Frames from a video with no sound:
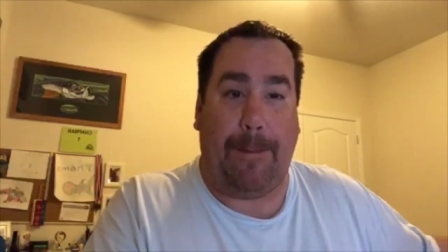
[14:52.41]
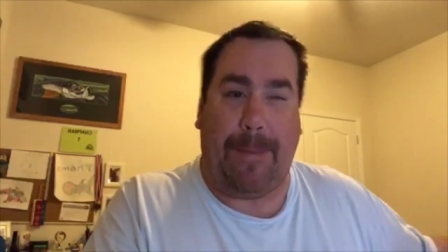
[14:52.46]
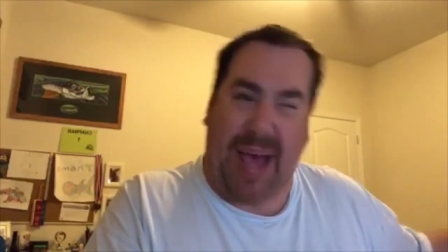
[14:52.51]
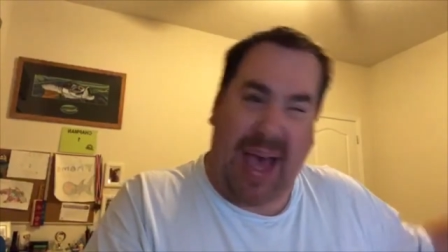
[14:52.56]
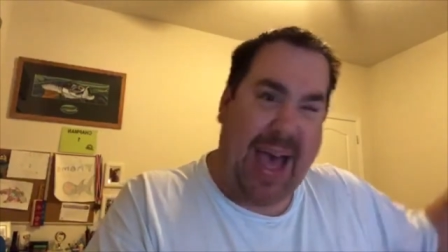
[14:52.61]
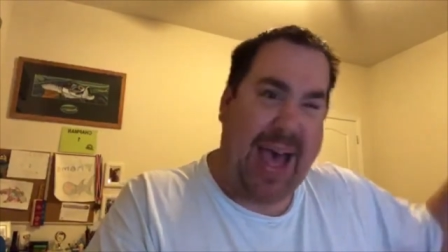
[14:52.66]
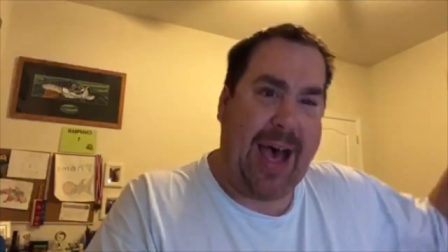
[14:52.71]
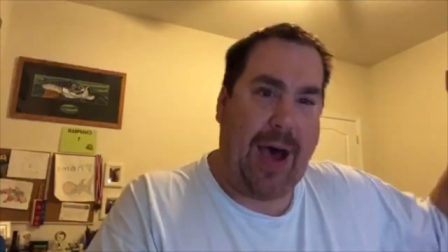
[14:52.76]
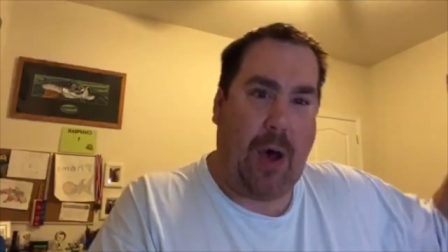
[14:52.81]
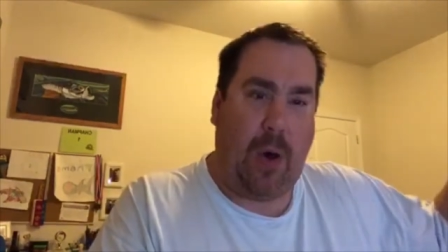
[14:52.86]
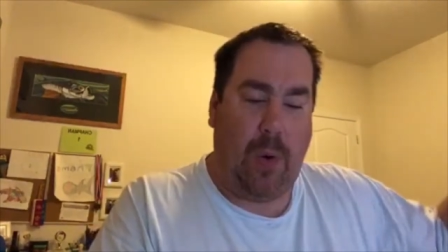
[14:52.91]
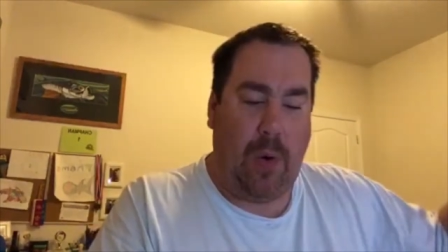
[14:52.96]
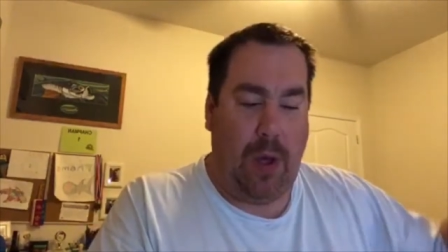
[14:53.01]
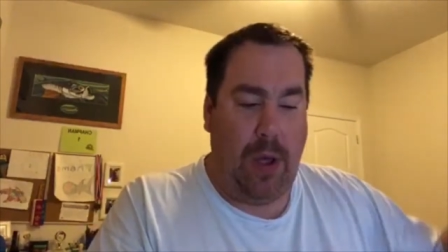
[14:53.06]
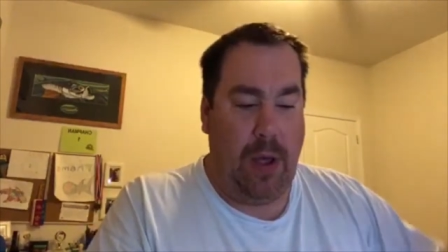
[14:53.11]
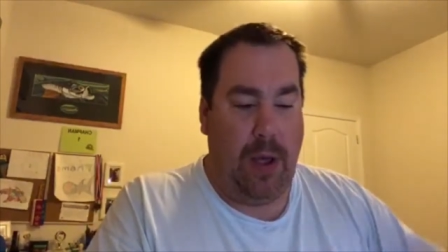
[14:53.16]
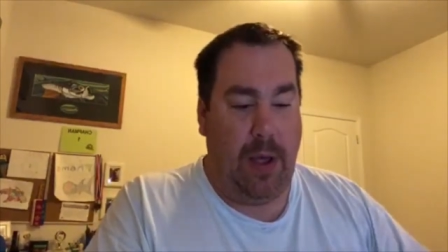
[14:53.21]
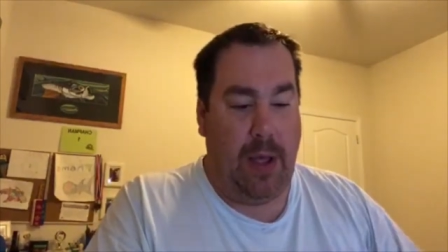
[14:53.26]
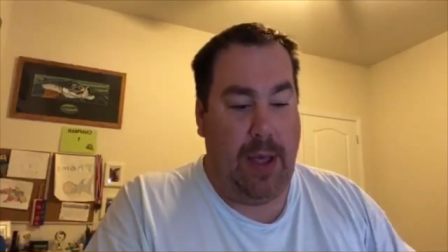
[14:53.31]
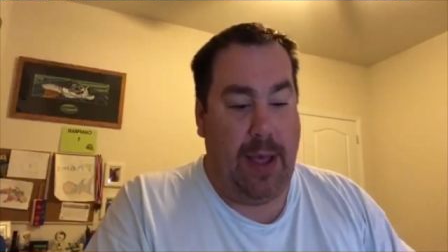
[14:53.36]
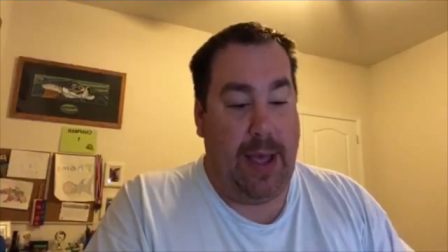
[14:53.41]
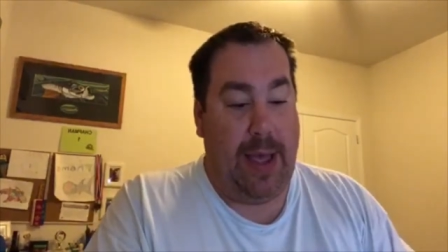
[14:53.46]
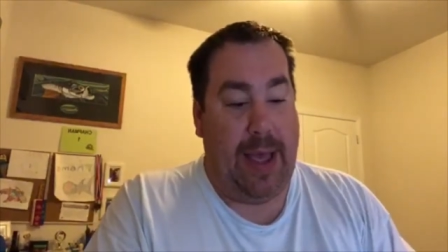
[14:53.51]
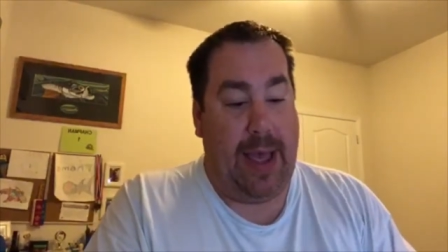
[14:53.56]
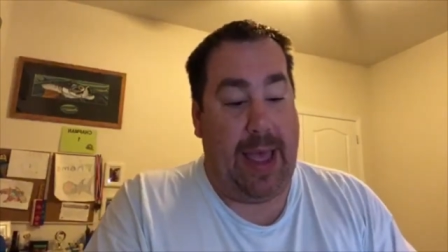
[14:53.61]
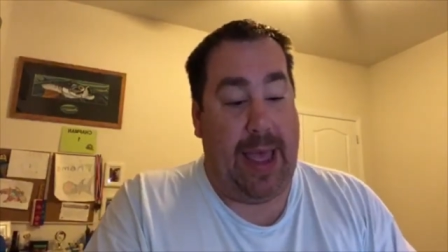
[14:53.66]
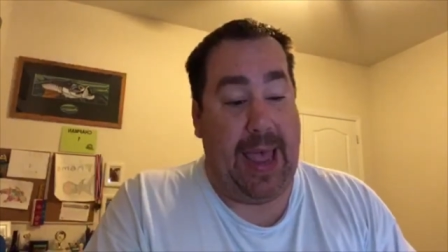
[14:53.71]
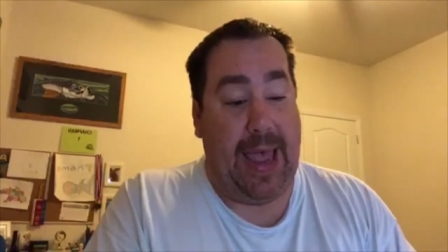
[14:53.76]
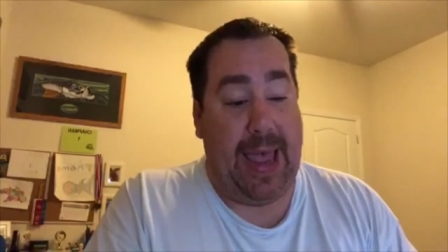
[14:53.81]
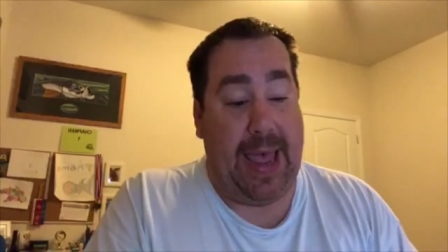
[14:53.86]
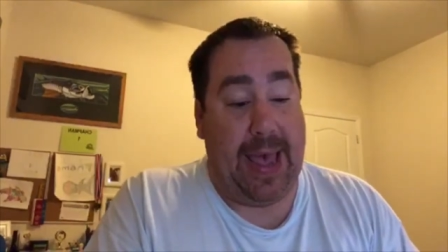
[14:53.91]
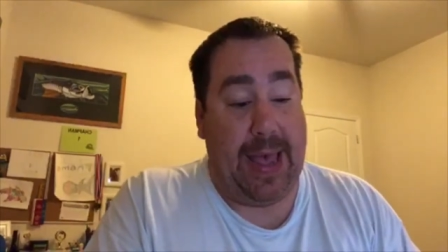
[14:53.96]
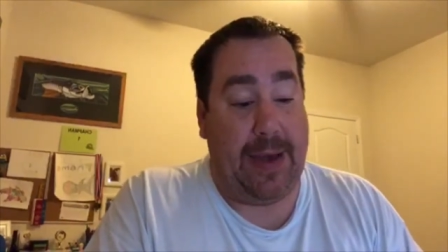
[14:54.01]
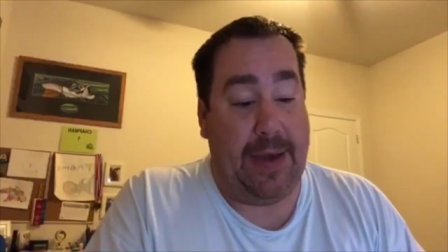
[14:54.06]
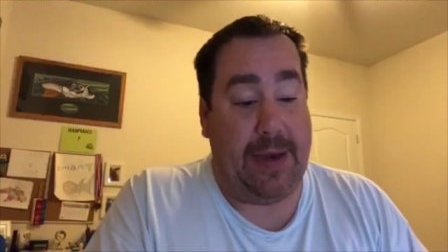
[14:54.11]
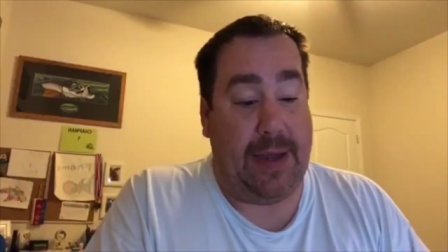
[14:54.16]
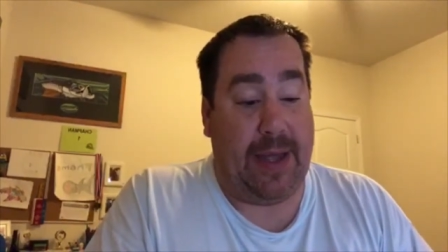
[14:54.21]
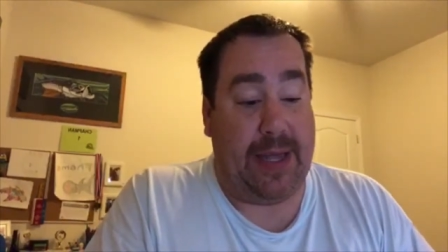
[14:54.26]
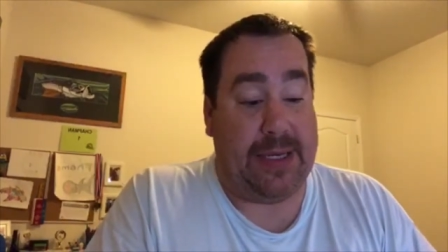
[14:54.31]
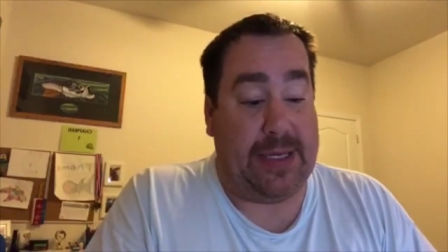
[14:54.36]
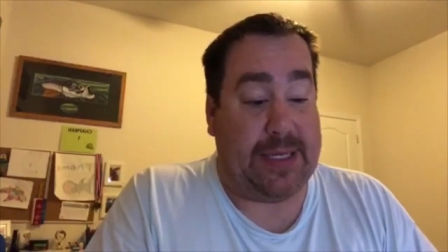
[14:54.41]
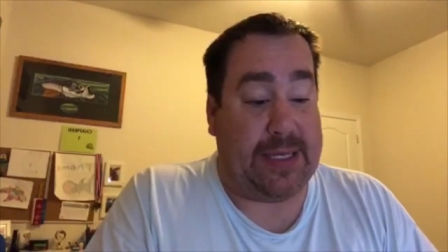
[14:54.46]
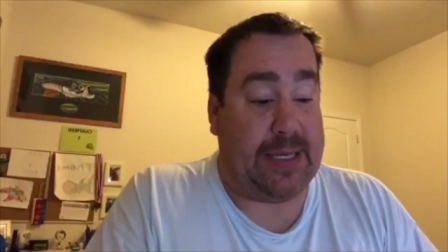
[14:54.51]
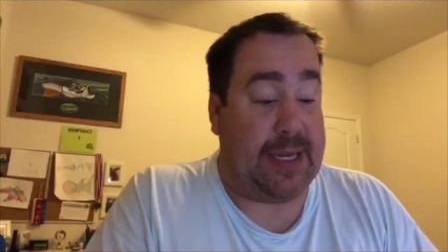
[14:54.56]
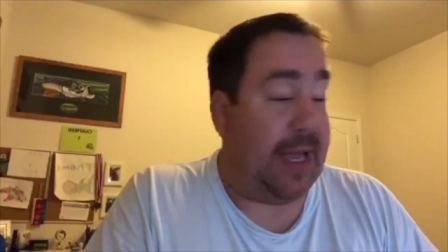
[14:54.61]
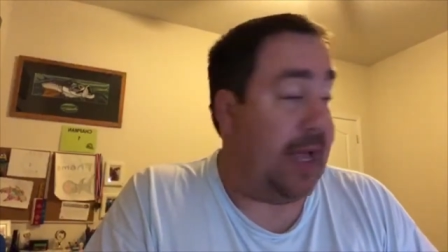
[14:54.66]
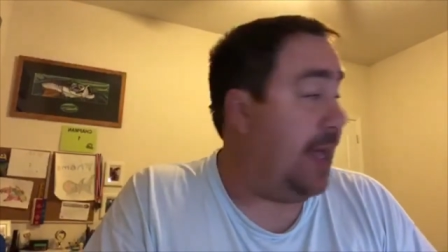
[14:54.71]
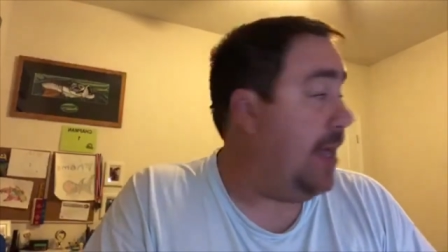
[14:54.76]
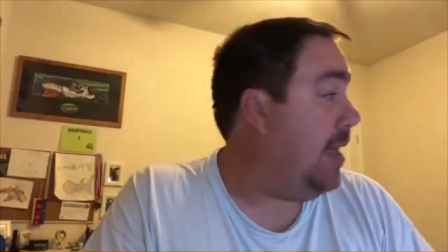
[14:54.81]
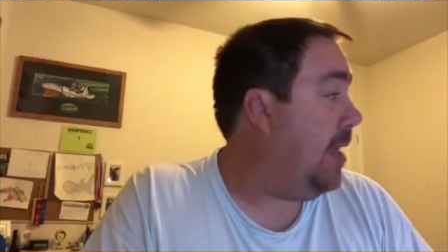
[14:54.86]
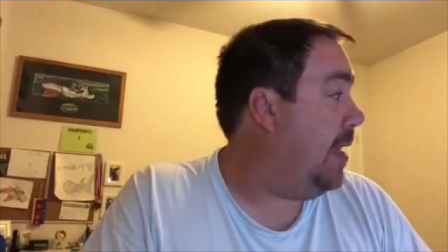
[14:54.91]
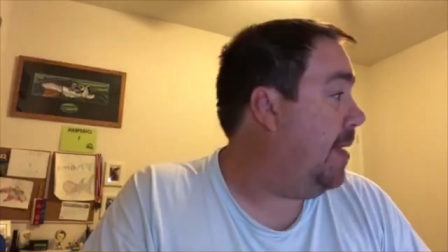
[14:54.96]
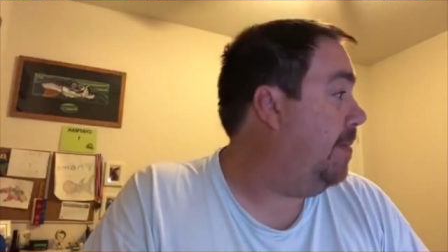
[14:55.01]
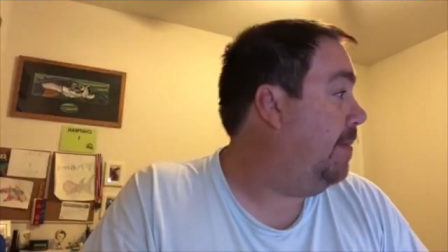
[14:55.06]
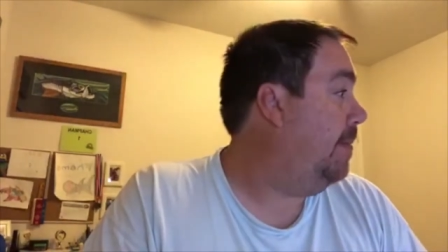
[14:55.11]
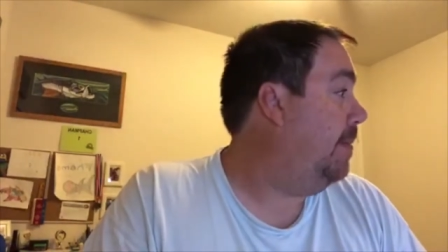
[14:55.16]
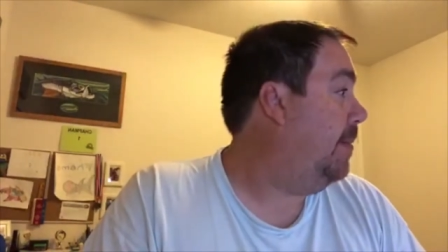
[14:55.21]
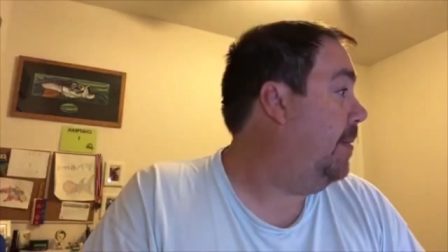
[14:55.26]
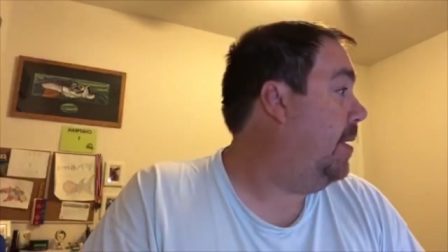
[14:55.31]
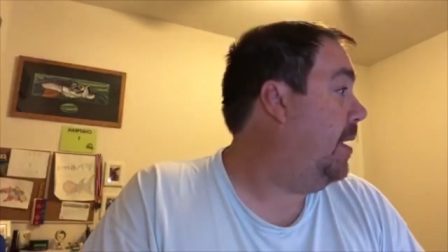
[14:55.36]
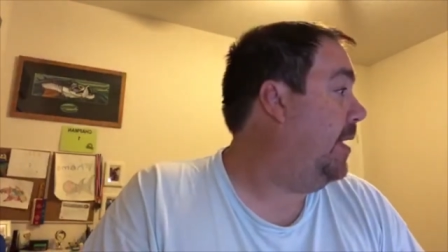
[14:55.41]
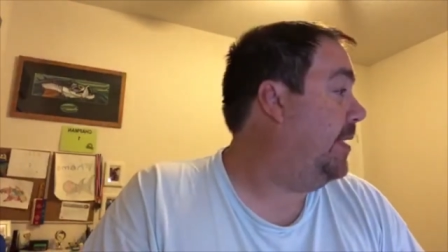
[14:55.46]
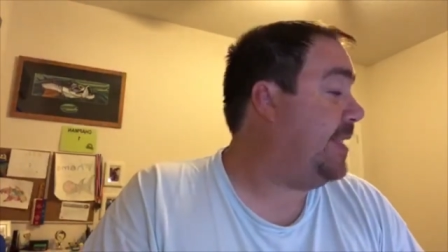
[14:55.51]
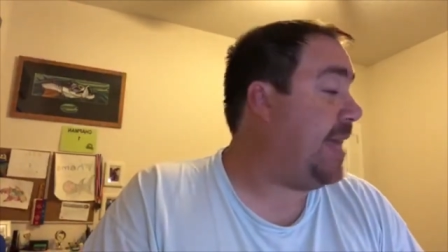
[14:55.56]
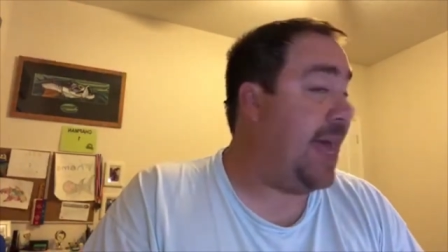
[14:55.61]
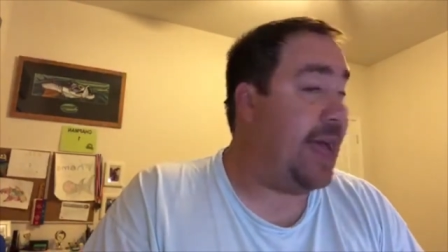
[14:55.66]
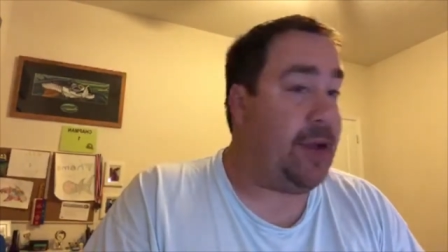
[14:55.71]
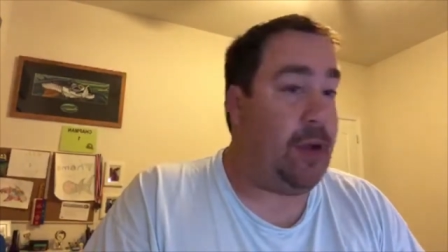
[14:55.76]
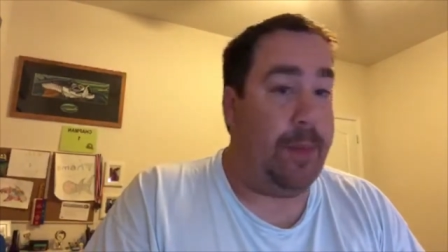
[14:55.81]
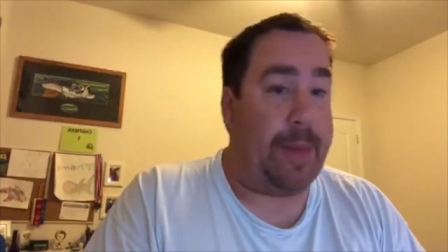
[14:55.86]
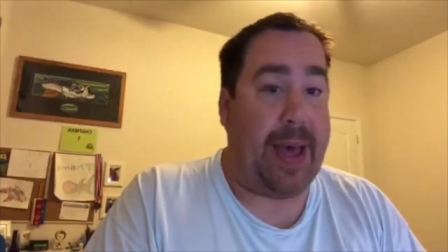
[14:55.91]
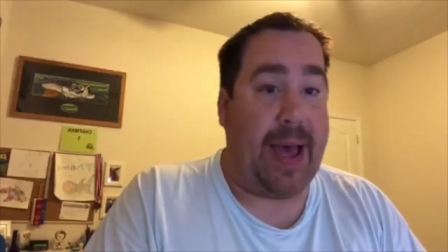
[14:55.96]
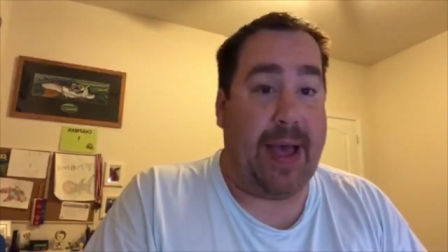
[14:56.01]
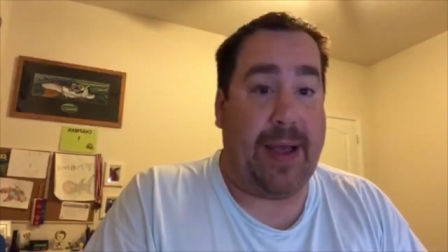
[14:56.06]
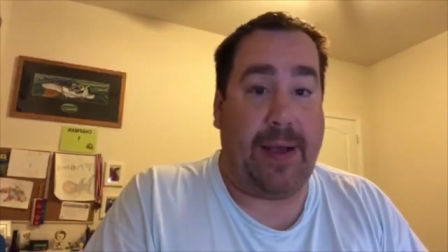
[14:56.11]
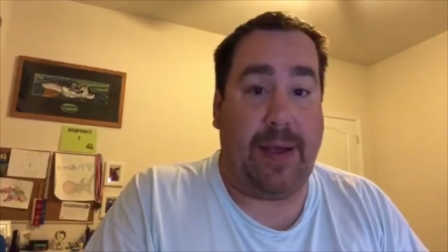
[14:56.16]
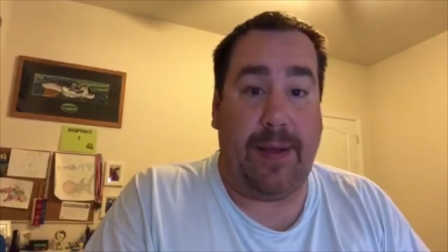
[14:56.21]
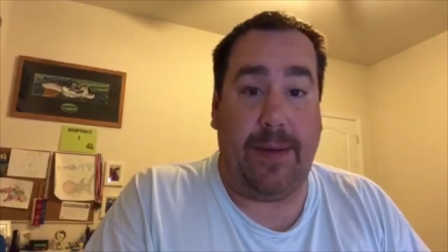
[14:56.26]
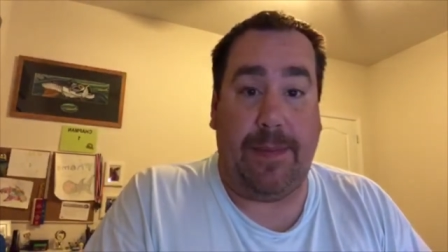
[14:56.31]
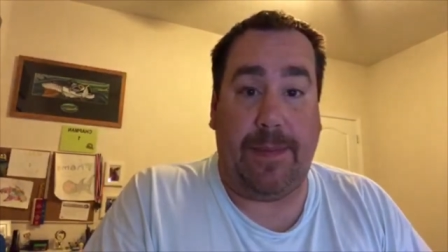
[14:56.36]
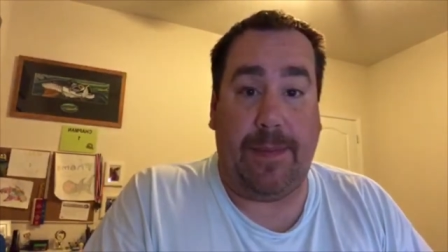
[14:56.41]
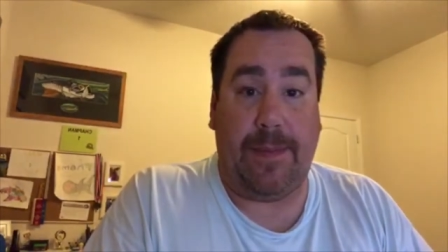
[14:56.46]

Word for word: Pow! And a tackle bag.